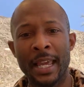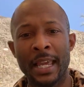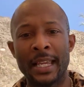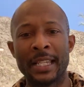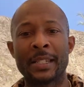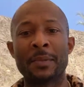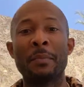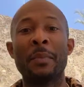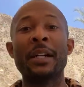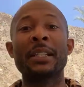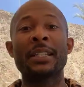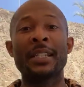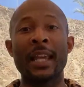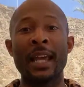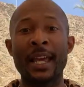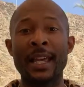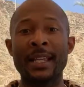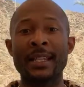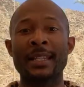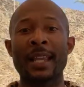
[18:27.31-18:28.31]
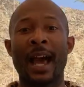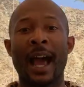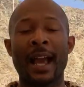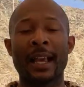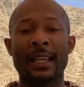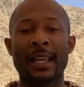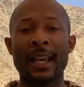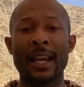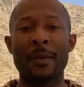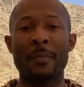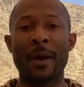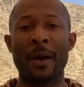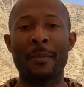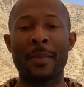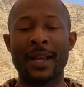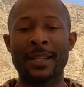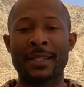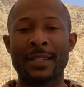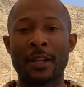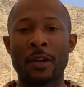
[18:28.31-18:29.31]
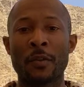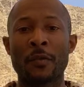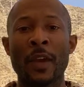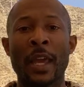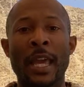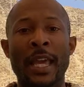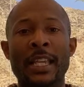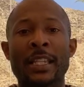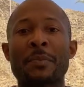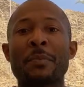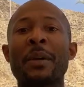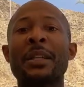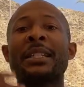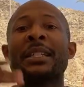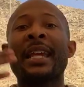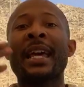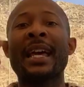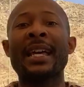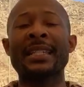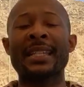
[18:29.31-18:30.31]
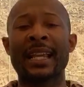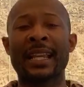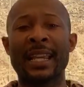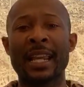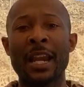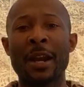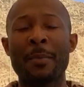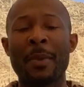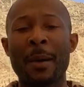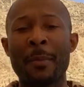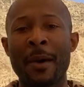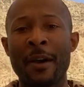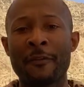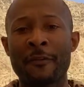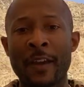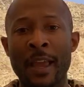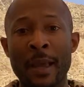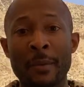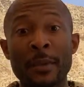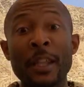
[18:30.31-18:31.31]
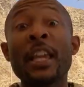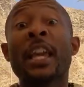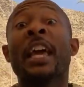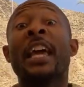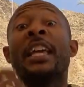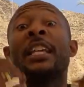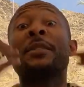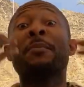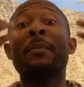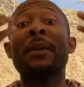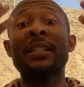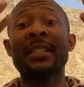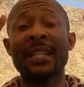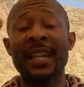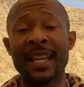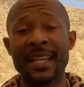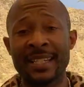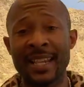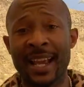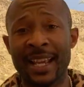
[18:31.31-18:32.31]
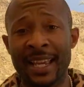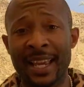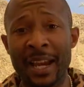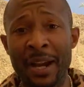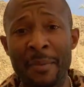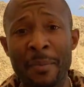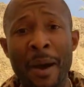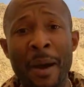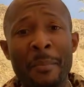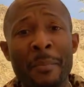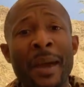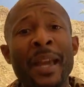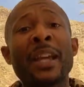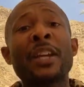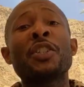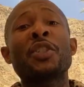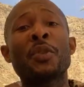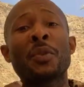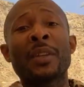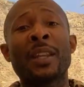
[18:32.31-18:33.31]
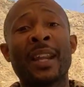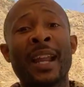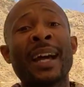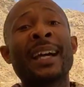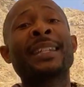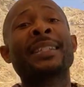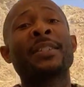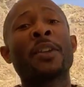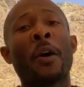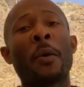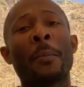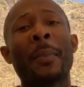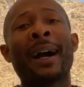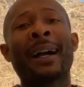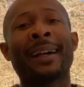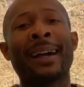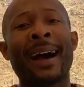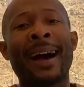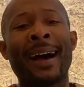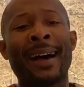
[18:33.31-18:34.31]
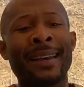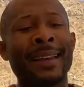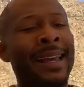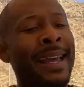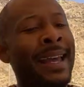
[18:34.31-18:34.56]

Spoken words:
as much as I care about myself, as much as I care about my family, as much as I care about making sure that I exalt my God,